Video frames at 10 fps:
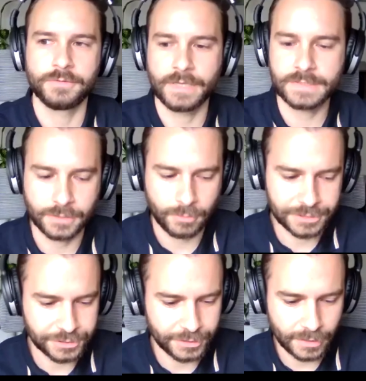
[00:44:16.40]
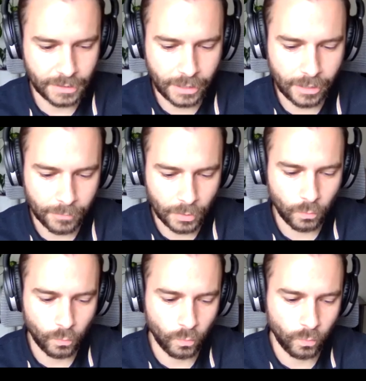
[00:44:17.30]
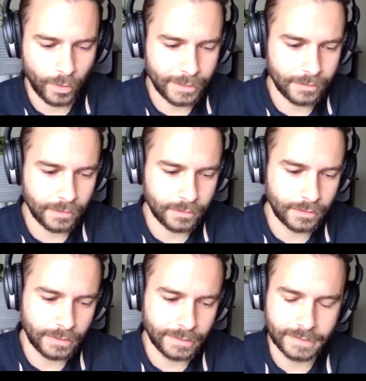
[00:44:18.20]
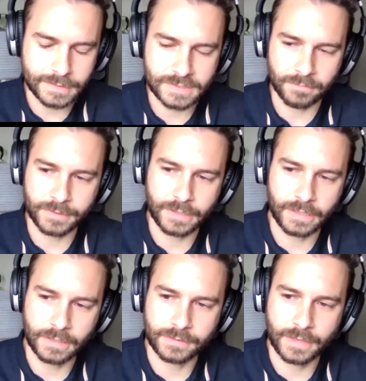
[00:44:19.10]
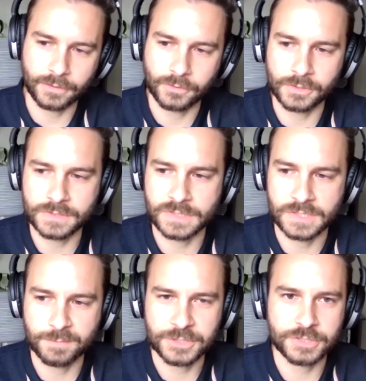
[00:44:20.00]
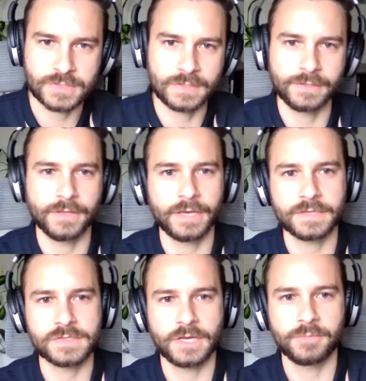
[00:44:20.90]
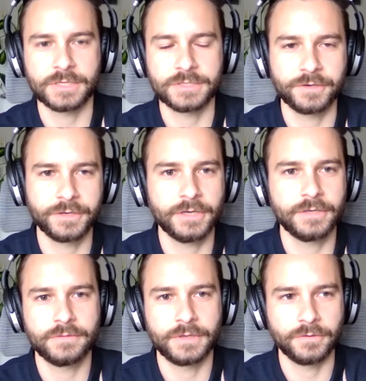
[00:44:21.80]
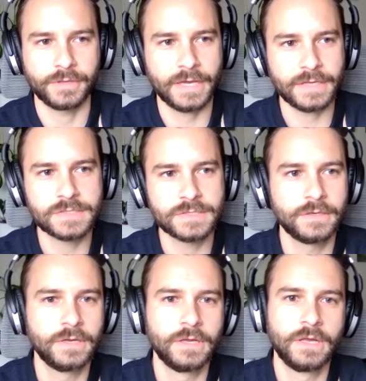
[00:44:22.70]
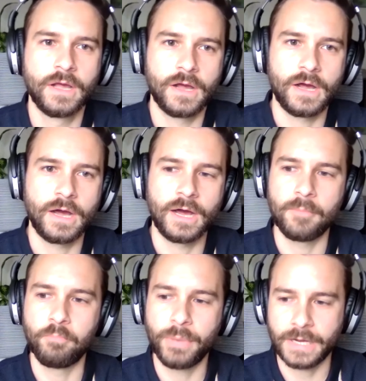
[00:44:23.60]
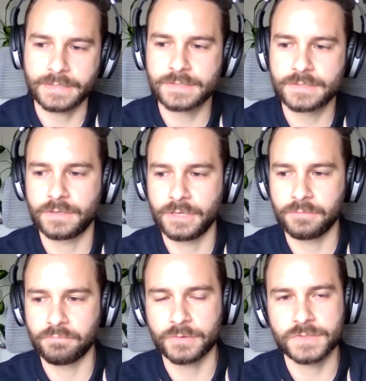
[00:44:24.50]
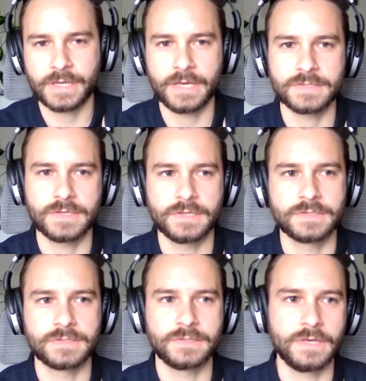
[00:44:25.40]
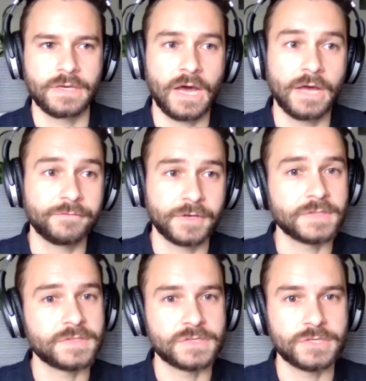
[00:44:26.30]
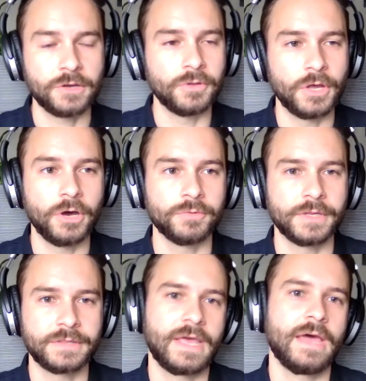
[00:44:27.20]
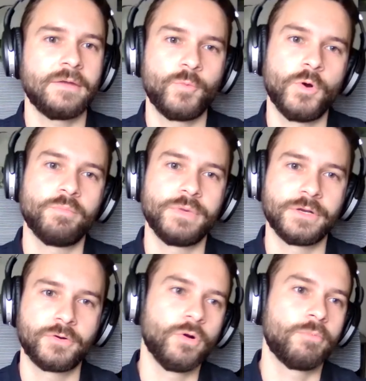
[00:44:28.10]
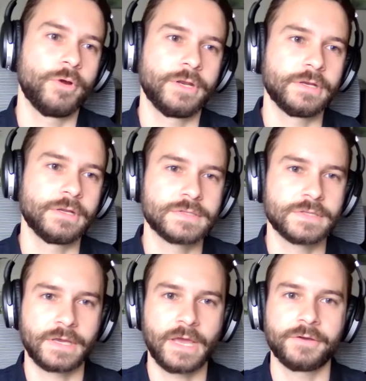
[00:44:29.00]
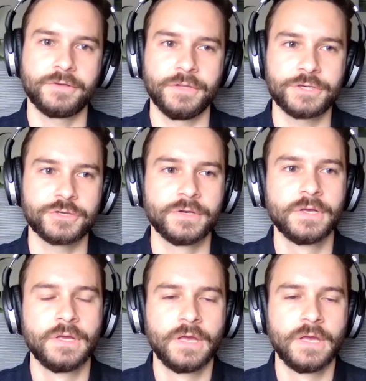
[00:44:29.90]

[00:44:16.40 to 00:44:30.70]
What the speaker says: that's a good question. When it is something that looks suspiciously like a cyanobacteria, it'll guess. But in most cases, the confidence is so low that won't be incorporated into the calculation.